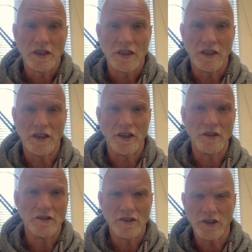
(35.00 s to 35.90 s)
doing
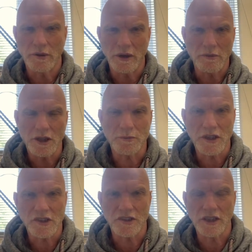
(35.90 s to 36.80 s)
a bit of myth
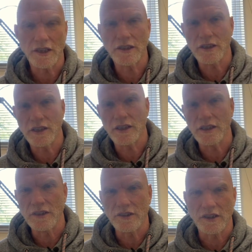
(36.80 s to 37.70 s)
busting
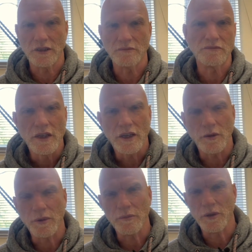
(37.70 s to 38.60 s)
and
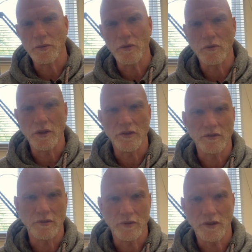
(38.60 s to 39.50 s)
helping people with
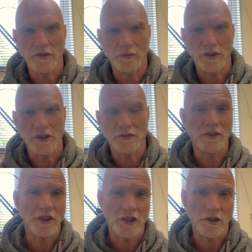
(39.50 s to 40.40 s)
this
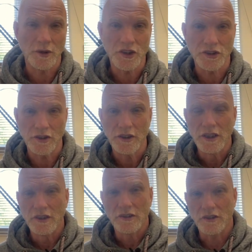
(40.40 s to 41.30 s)
very common issue.
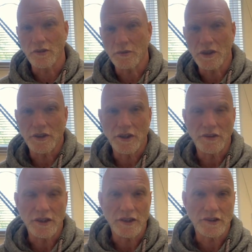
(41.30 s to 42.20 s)
So I thought, well,
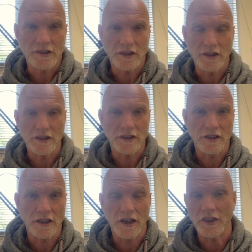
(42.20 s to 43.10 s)

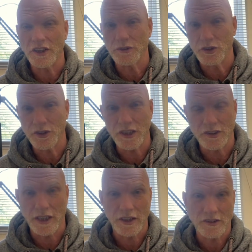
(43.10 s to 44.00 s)
I need to address
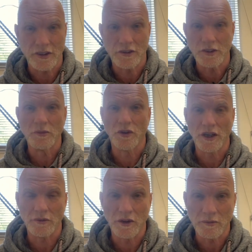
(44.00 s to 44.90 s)
that. So this morning
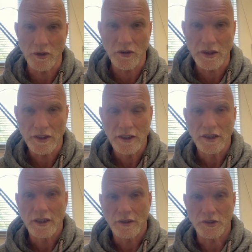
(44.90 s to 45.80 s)
I wrote a blog,
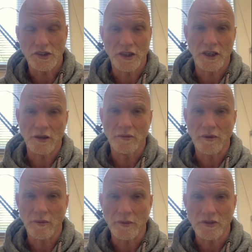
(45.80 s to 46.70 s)
which is going to go up on my
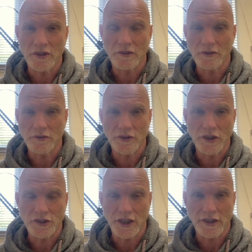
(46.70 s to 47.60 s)
website. Feel free to
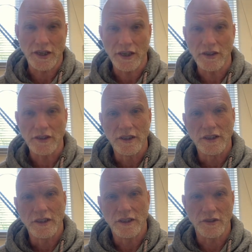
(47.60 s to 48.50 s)
check that out.
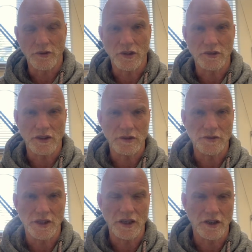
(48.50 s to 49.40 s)
And I thought I'd do a little
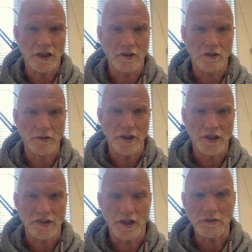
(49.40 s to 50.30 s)
video to go along with it.
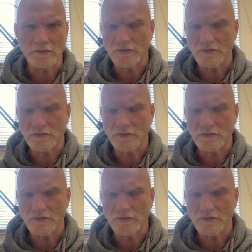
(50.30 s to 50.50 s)
So